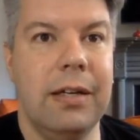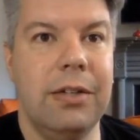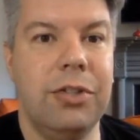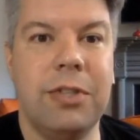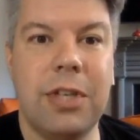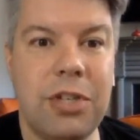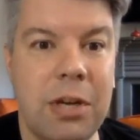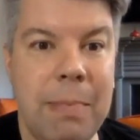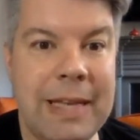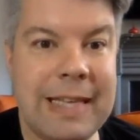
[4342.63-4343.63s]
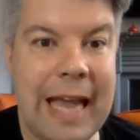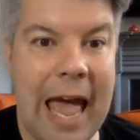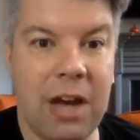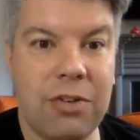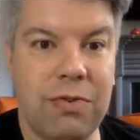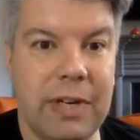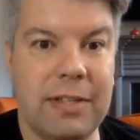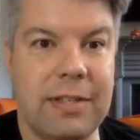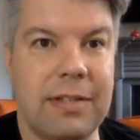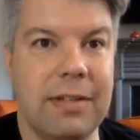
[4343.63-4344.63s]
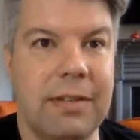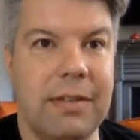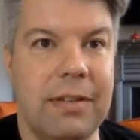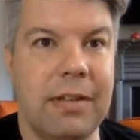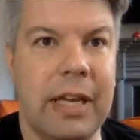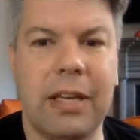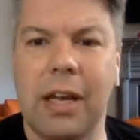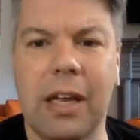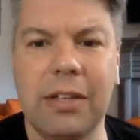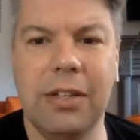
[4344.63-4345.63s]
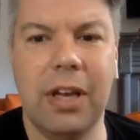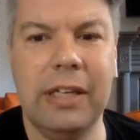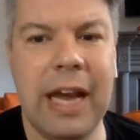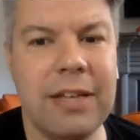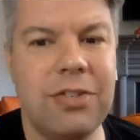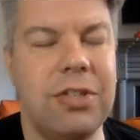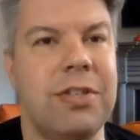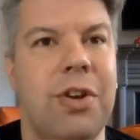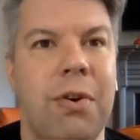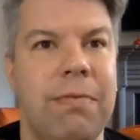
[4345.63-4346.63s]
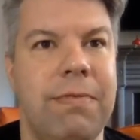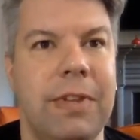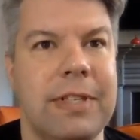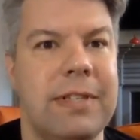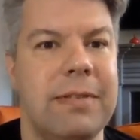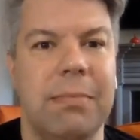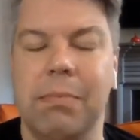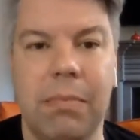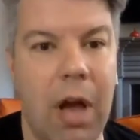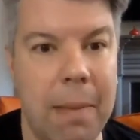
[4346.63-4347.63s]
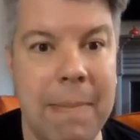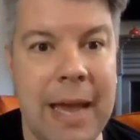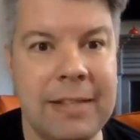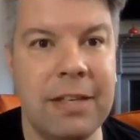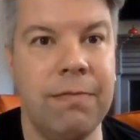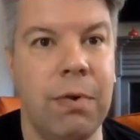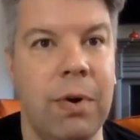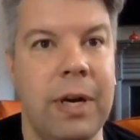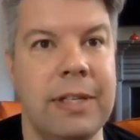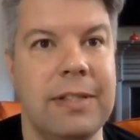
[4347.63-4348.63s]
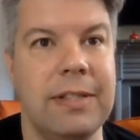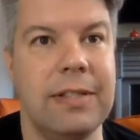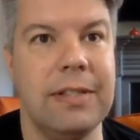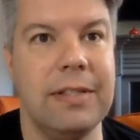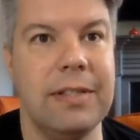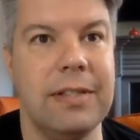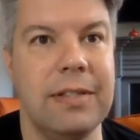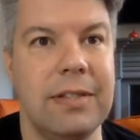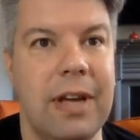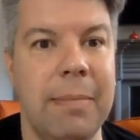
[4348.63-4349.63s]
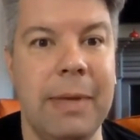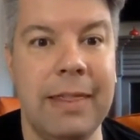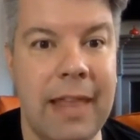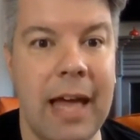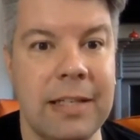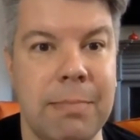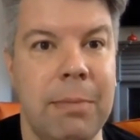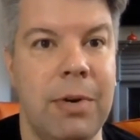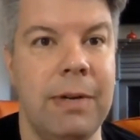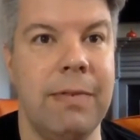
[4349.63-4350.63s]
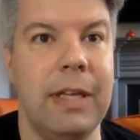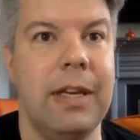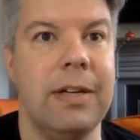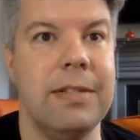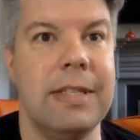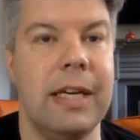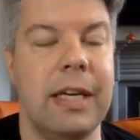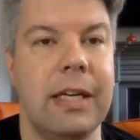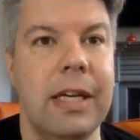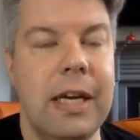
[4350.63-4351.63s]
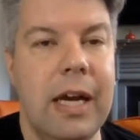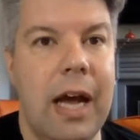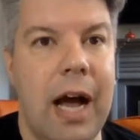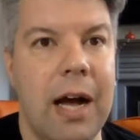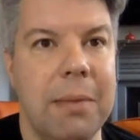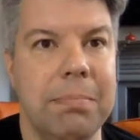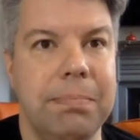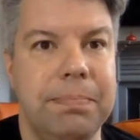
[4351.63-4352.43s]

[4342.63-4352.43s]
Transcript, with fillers: She was such an amazing actress. Like, yes, she's known for this amazing voice. I mean, that is memory right there, singing. Um,